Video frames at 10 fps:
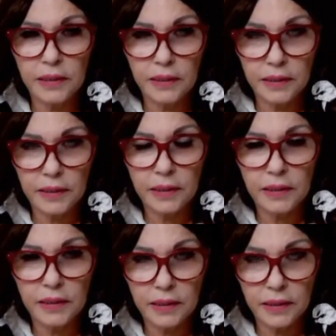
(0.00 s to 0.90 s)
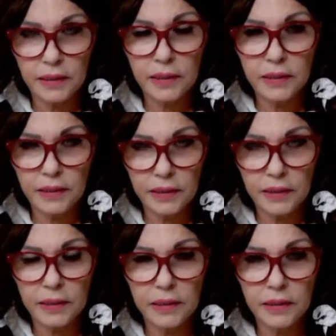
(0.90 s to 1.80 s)

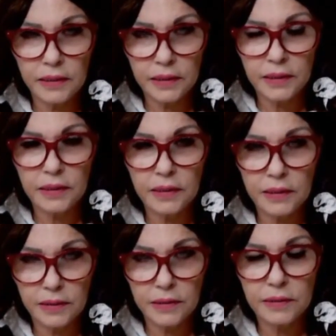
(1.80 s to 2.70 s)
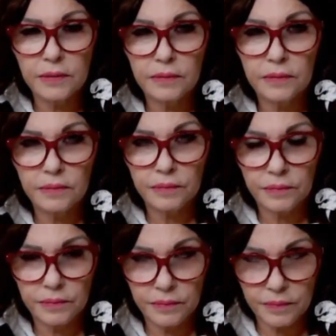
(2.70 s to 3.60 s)

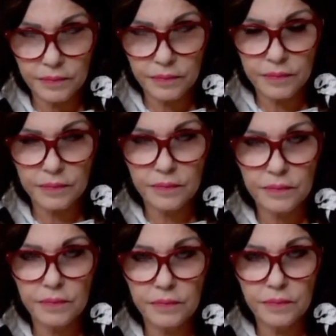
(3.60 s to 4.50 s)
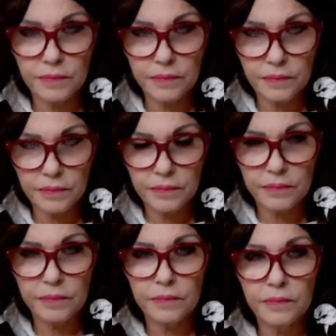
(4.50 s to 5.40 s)

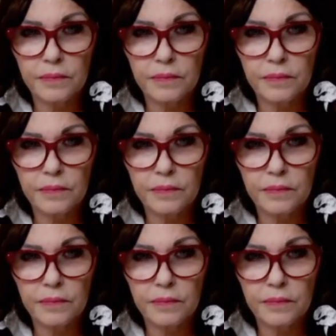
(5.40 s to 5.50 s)
No words are spoken by the person on screen.